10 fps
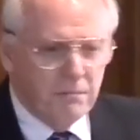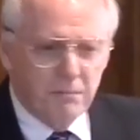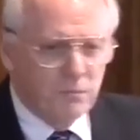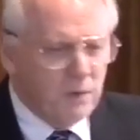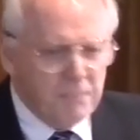
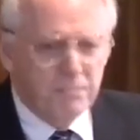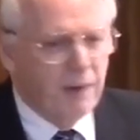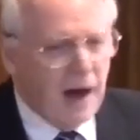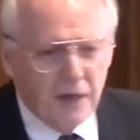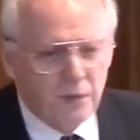really
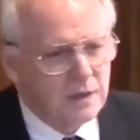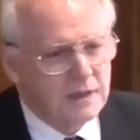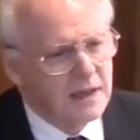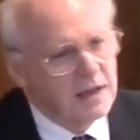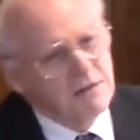bothering to
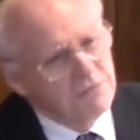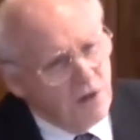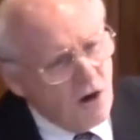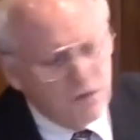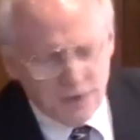get
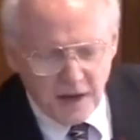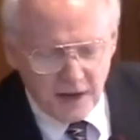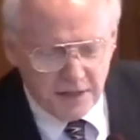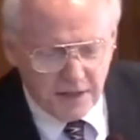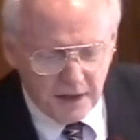involved in
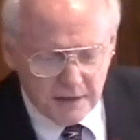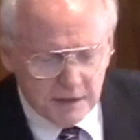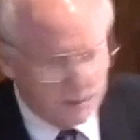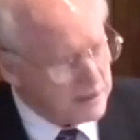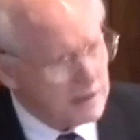anything,
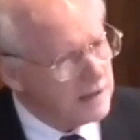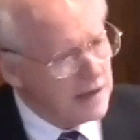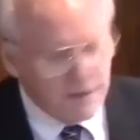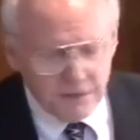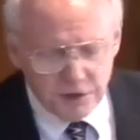especially the
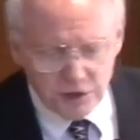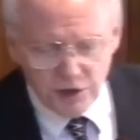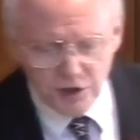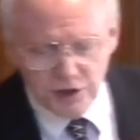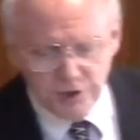life of the
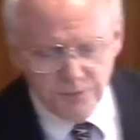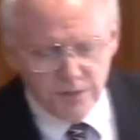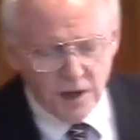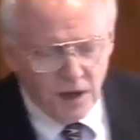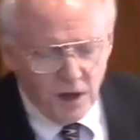church.
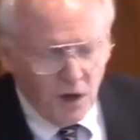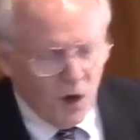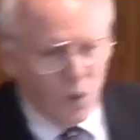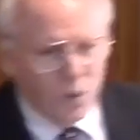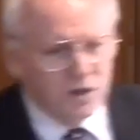
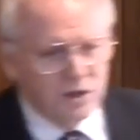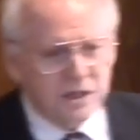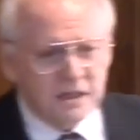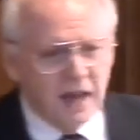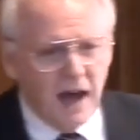When you're
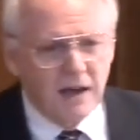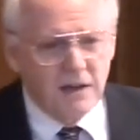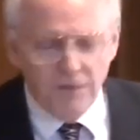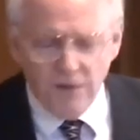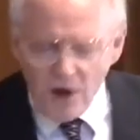just not
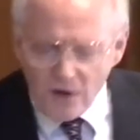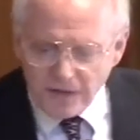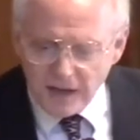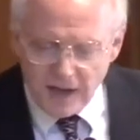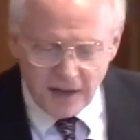involved
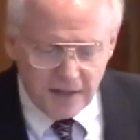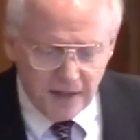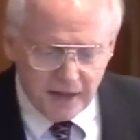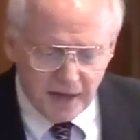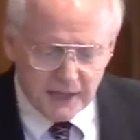in
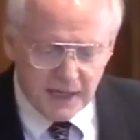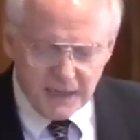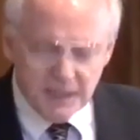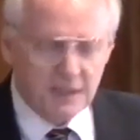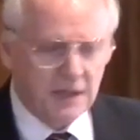anything, then it's
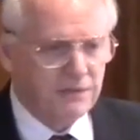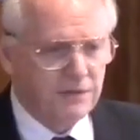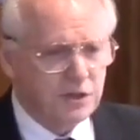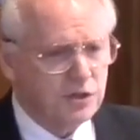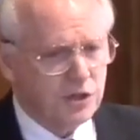easy to
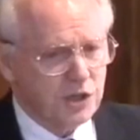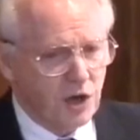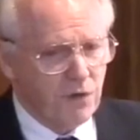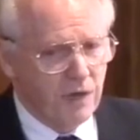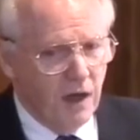convince
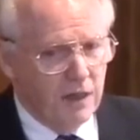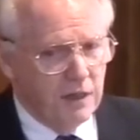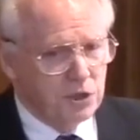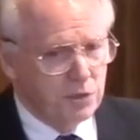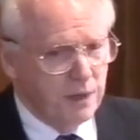yourself
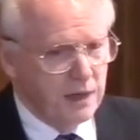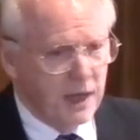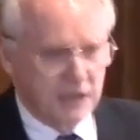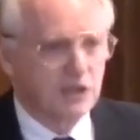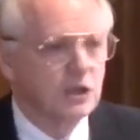that you're being
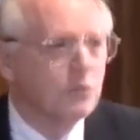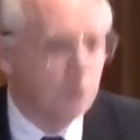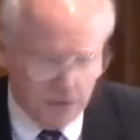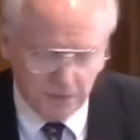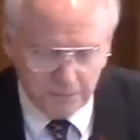excluded